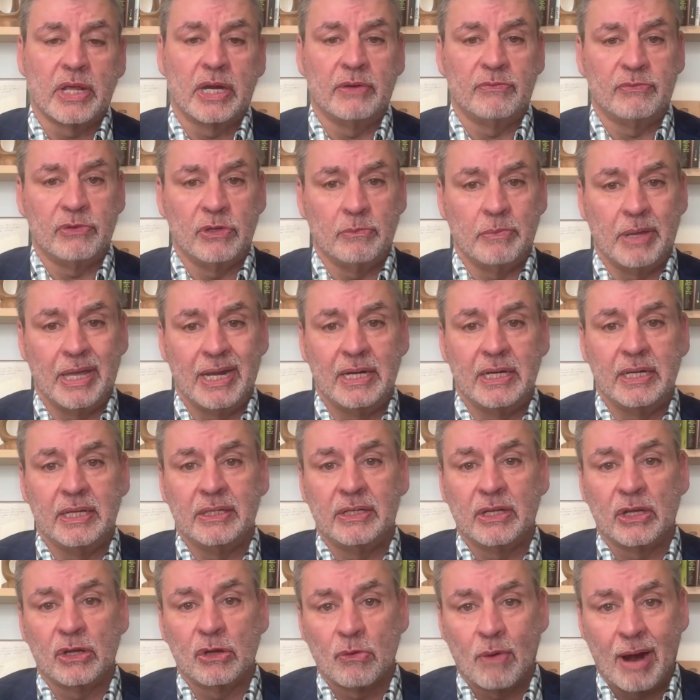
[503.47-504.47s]
And if you made it
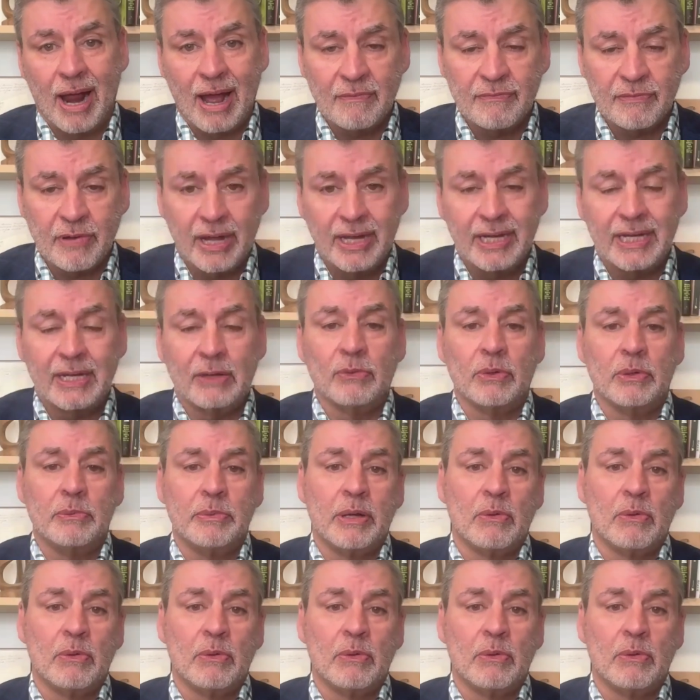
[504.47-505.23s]
into graphite, it would